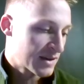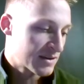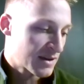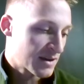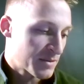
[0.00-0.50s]

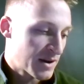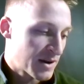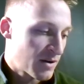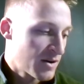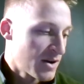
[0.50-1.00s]
think
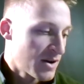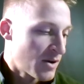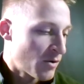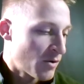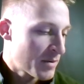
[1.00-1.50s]
about.
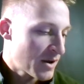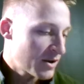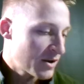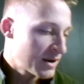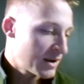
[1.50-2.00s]
What
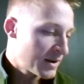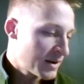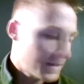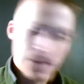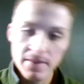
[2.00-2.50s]
about,
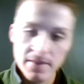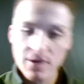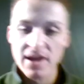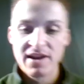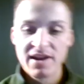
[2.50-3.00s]
Go
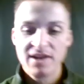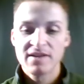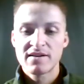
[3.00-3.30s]
ahead, Nick.